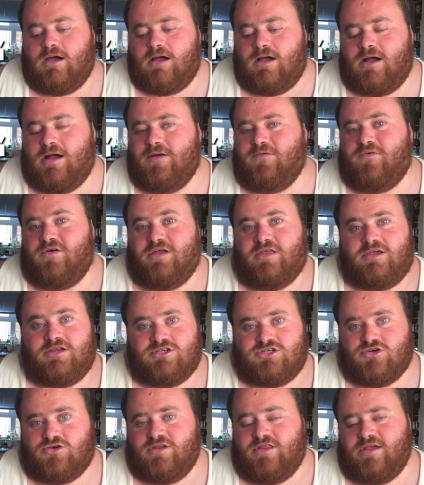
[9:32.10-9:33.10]
I really
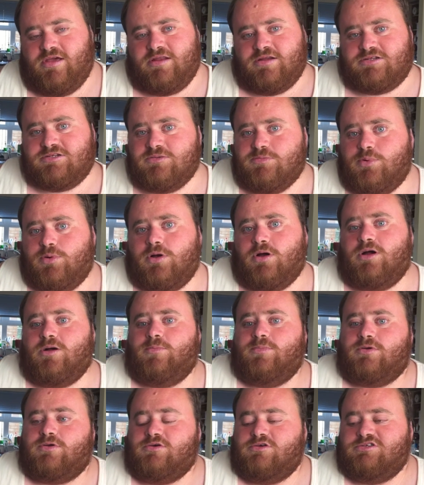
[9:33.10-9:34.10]
enjoy the editing part
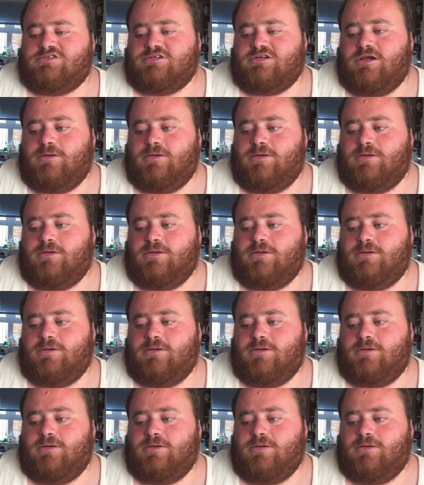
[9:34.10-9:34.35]
because